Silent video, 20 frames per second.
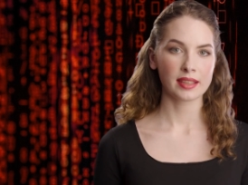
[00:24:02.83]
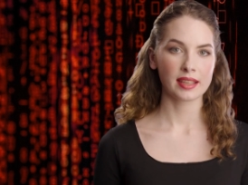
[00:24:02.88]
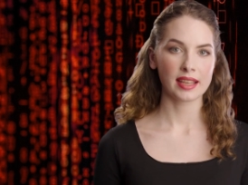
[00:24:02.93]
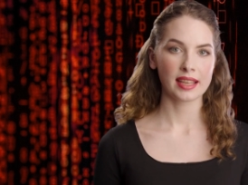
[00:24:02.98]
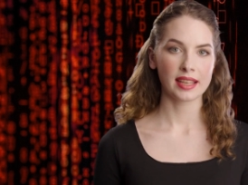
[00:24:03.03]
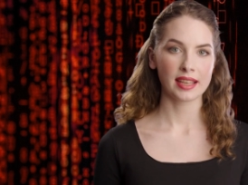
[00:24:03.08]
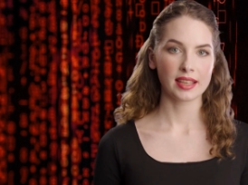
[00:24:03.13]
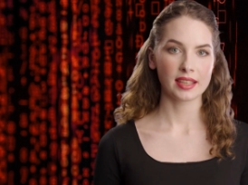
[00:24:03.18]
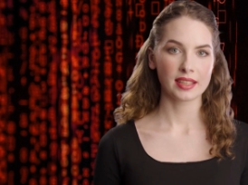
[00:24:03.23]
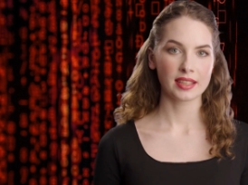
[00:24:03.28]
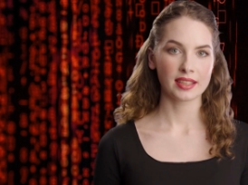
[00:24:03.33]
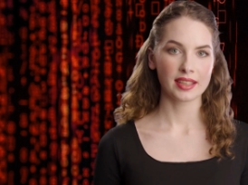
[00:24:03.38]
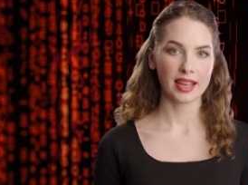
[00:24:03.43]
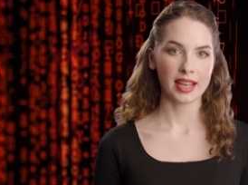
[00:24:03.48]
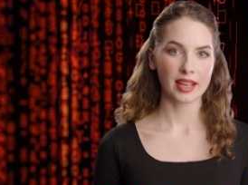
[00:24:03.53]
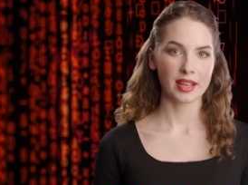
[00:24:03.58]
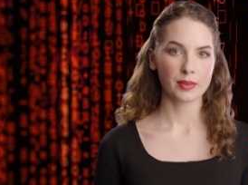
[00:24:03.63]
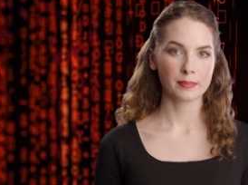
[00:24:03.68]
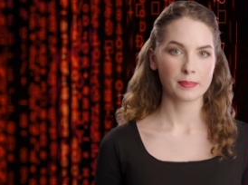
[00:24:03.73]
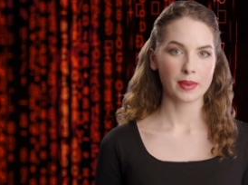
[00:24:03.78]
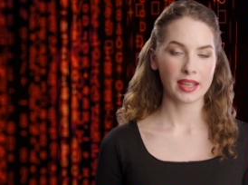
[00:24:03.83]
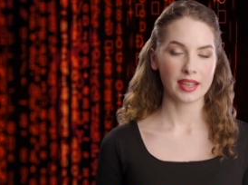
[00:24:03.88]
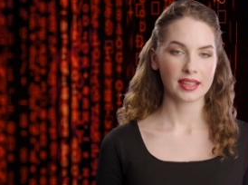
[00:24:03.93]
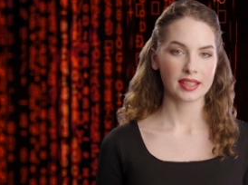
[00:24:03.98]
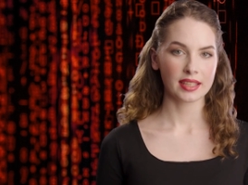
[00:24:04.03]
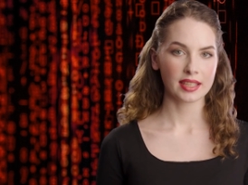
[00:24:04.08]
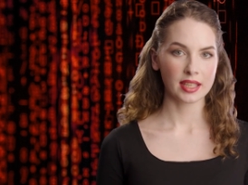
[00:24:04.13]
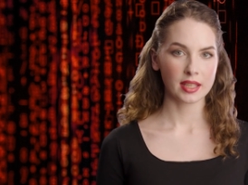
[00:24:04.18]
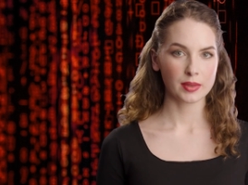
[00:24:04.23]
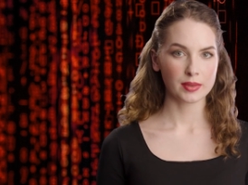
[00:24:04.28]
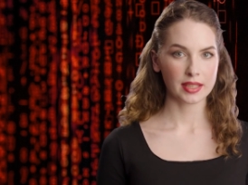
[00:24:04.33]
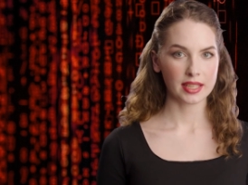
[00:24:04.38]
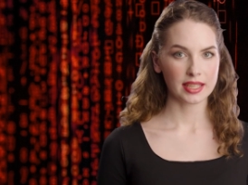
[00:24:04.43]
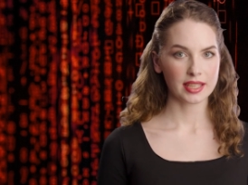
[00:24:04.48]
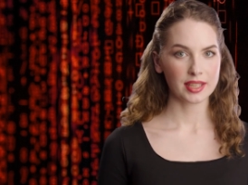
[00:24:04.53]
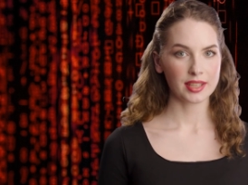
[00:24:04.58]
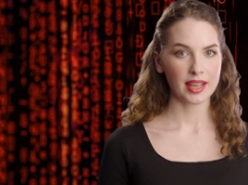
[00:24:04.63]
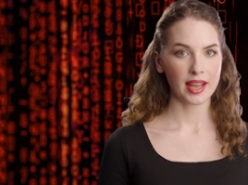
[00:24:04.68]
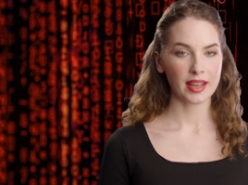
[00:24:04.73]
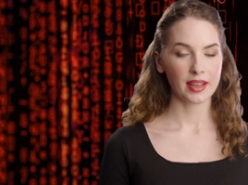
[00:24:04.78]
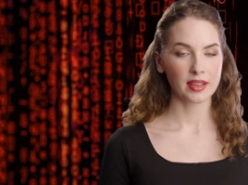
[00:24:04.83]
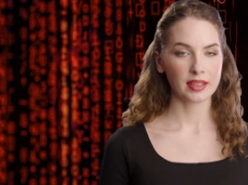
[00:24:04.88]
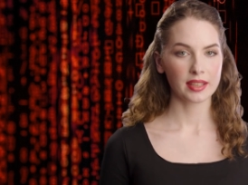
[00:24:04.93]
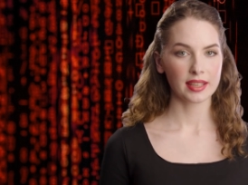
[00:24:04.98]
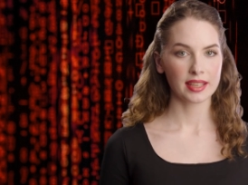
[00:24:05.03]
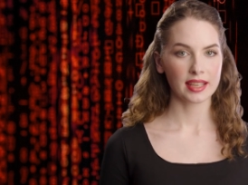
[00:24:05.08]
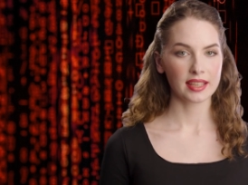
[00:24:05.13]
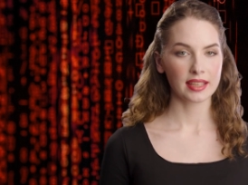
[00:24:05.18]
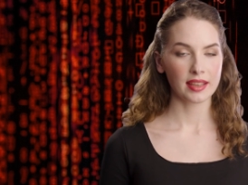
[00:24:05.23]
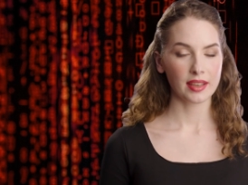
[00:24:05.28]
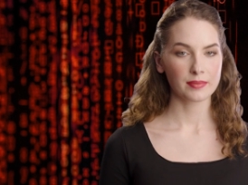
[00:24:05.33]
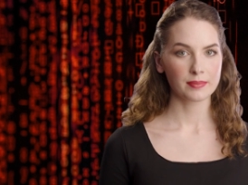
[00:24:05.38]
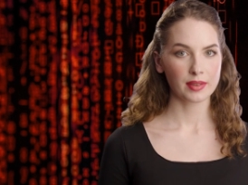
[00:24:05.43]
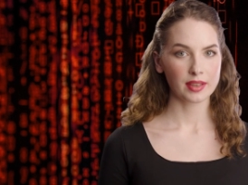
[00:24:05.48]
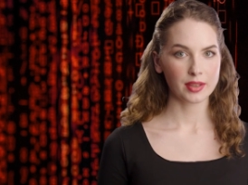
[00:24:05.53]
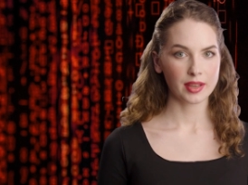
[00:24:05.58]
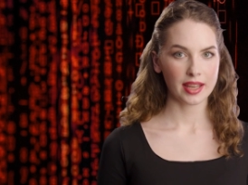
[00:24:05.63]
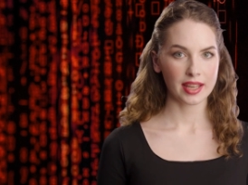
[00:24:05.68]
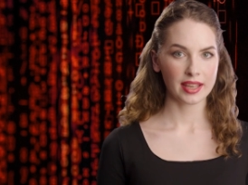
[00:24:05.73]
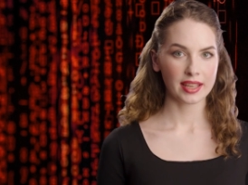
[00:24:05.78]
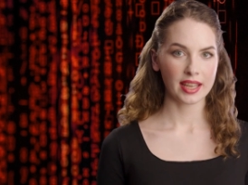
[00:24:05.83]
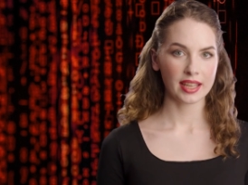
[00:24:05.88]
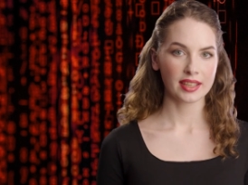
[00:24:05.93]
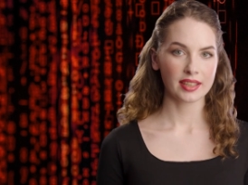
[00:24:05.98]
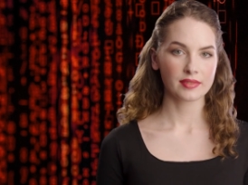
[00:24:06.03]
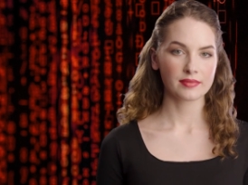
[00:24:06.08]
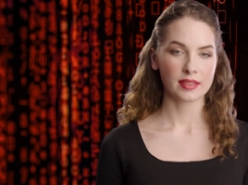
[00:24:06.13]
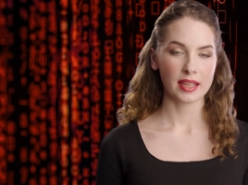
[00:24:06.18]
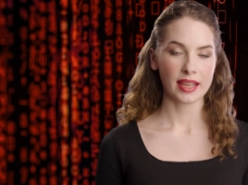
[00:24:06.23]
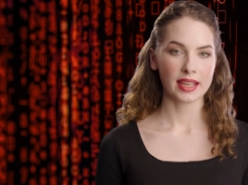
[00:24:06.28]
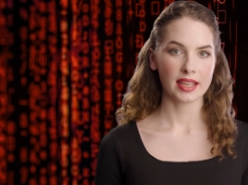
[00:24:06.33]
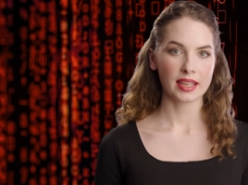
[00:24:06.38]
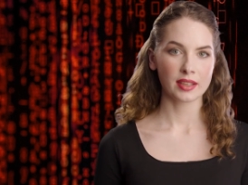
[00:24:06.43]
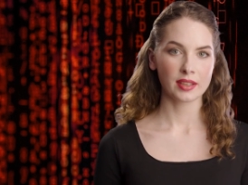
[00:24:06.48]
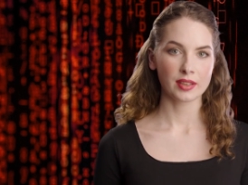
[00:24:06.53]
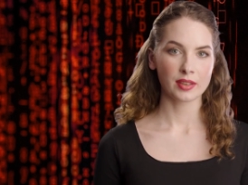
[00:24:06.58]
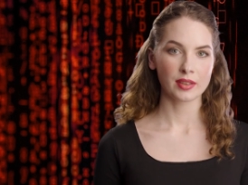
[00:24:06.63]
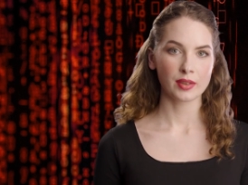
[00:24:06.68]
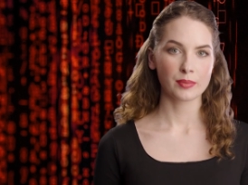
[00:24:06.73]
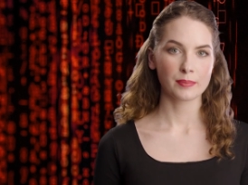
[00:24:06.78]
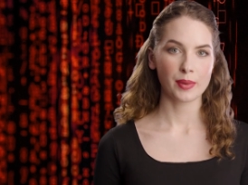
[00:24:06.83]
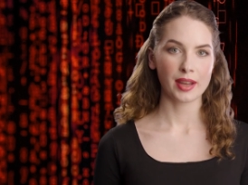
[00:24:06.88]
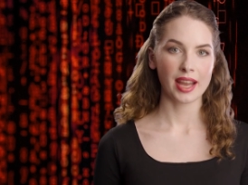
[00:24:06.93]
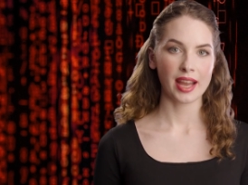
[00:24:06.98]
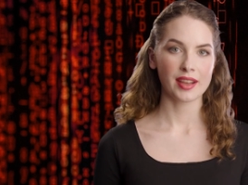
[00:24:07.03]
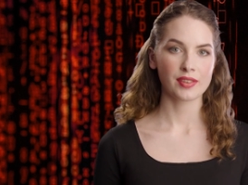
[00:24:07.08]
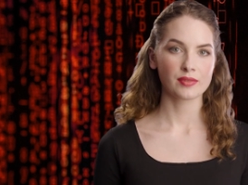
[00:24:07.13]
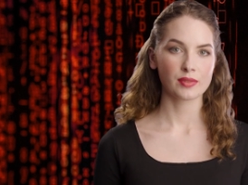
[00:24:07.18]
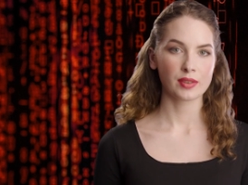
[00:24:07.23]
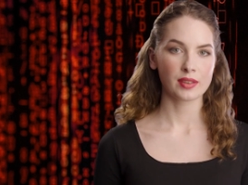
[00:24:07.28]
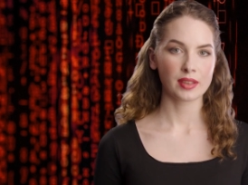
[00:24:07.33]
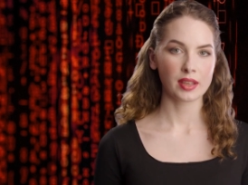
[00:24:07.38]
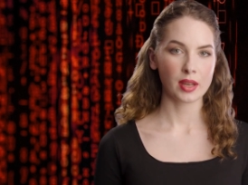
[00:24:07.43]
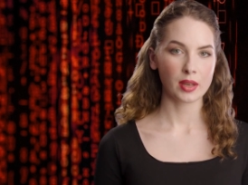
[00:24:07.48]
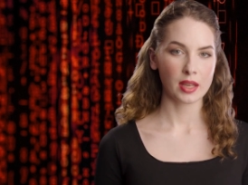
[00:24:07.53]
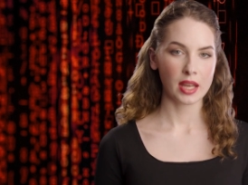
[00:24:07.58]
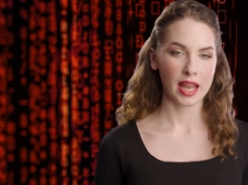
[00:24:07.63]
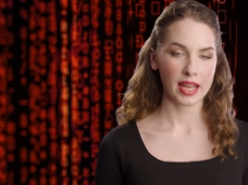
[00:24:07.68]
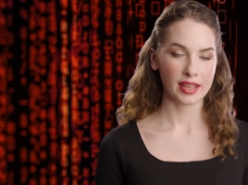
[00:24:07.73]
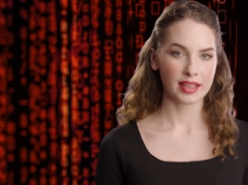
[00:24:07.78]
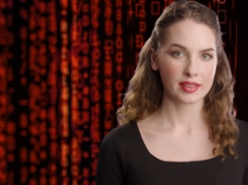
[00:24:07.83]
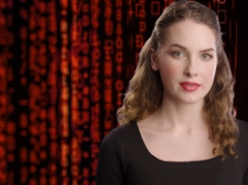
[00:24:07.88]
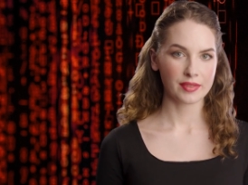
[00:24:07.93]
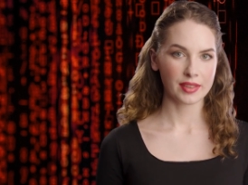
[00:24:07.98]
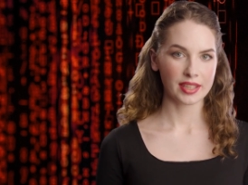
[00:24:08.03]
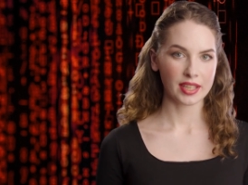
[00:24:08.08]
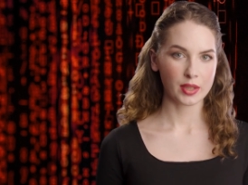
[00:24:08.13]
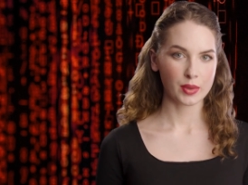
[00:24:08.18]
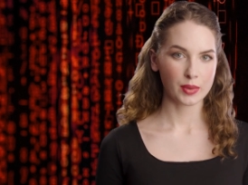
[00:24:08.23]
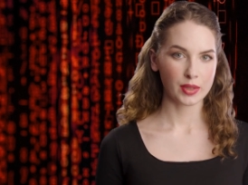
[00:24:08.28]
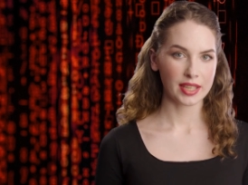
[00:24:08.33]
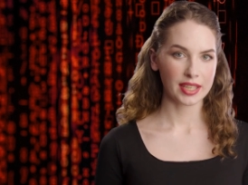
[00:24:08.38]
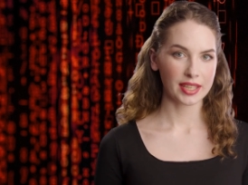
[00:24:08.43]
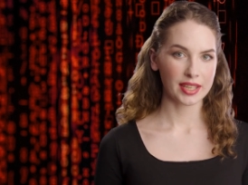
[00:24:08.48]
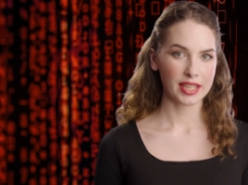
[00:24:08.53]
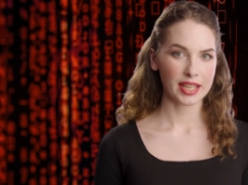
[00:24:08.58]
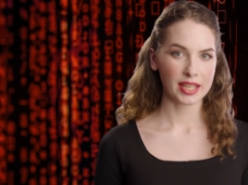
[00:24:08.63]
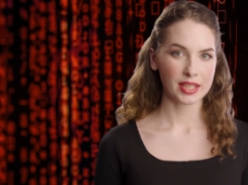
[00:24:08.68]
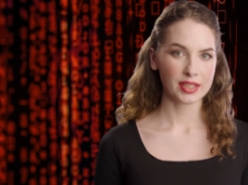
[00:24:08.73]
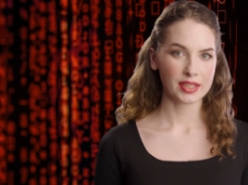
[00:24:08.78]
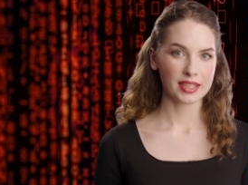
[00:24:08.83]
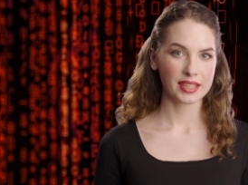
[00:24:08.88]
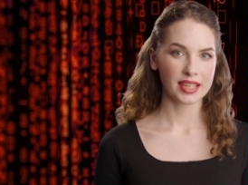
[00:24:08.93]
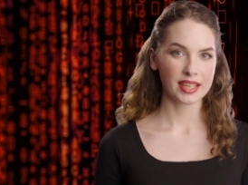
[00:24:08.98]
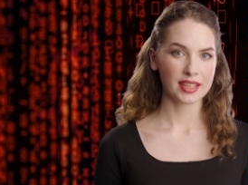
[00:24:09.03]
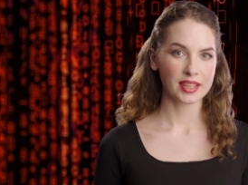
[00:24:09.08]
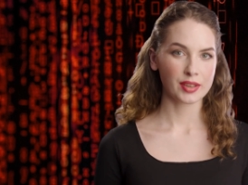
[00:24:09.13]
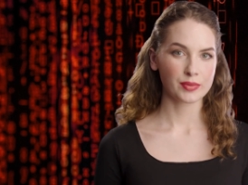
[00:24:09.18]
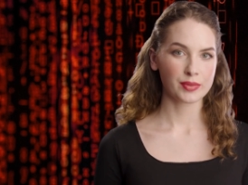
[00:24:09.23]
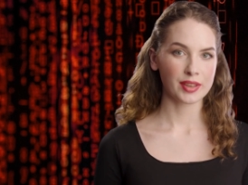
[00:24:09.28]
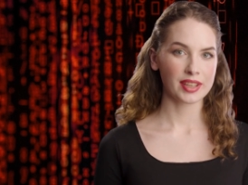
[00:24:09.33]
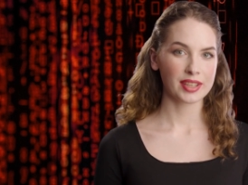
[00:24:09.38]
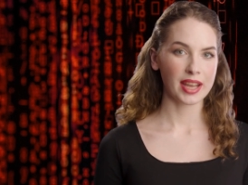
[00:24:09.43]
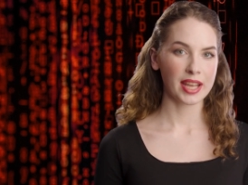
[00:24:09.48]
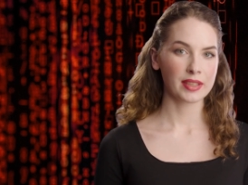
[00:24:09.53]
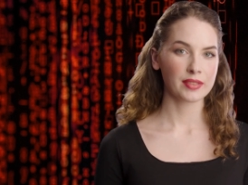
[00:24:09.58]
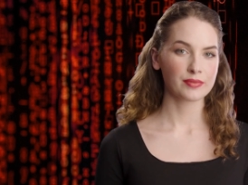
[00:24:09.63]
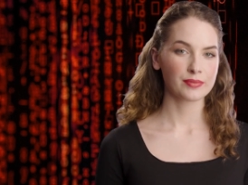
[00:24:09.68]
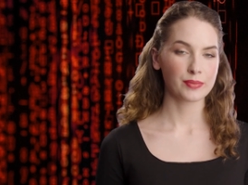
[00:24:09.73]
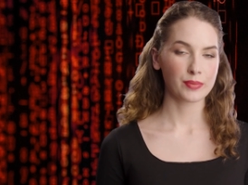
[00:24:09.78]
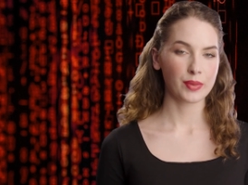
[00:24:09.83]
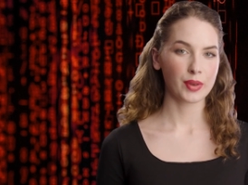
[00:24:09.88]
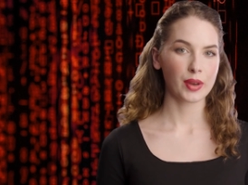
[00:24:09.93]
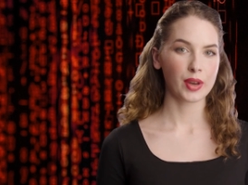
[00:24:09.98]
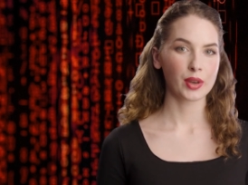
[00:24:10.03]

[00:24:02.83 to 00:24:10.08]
they can use A I-based anomaly detection systems to identify unusual behavior or activity within the A I system itself,